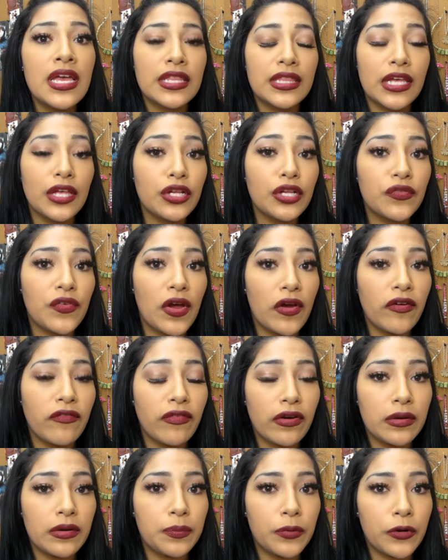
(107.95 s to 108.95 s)
they looked very
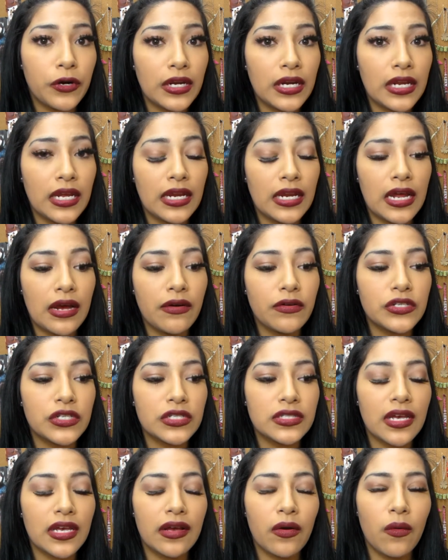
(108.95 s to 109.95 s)
very pretty and I was
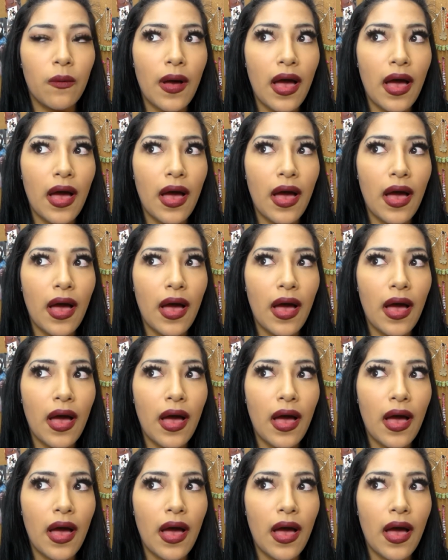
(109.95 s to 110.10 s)
just like